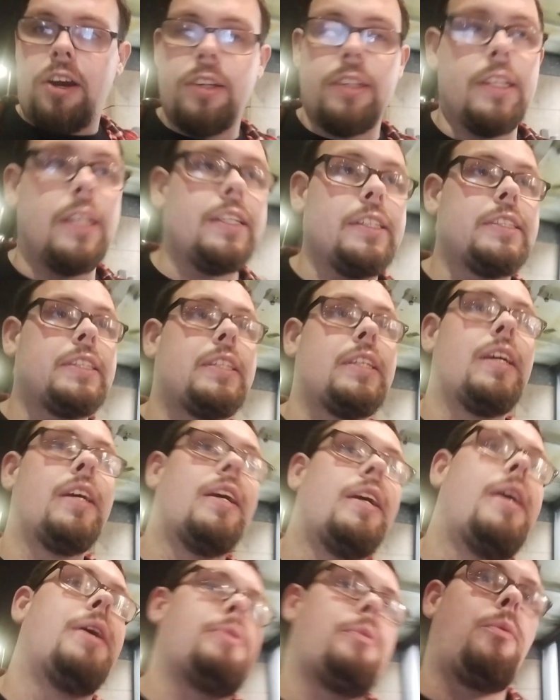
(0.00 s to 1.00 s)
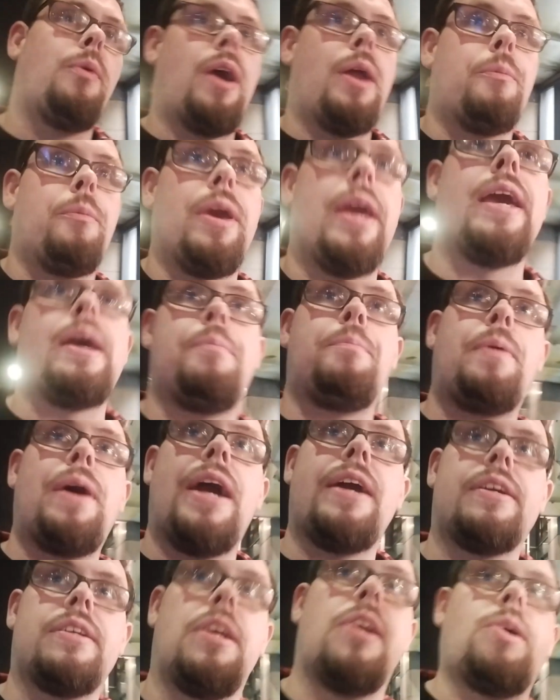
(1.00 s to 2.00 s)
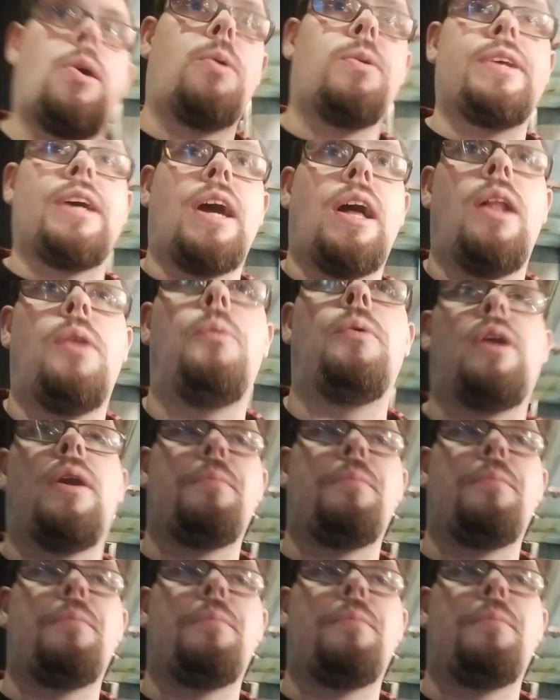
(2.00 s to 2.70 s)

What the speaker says: on this when we get back to the hotel.